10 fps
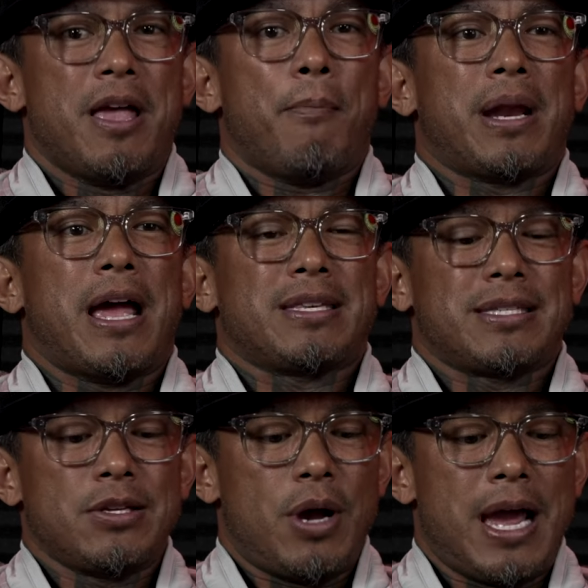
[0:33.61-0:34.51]
but I
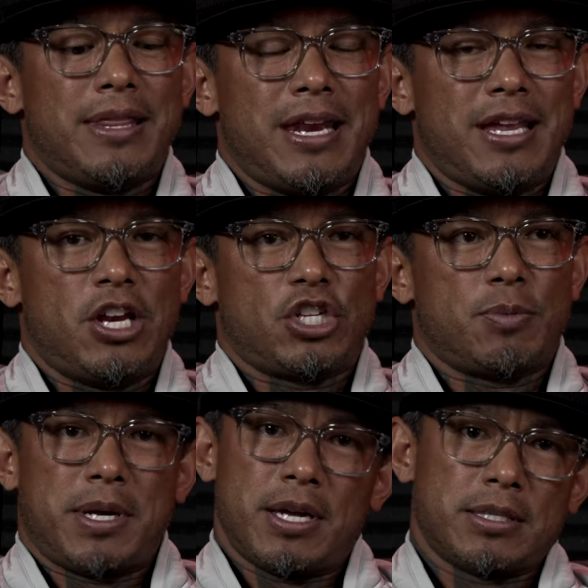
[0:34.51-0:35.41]
still had that itch
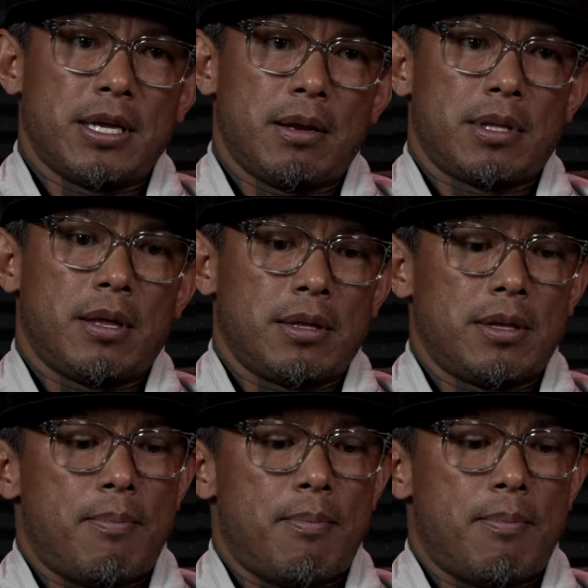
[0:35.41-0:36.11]
because the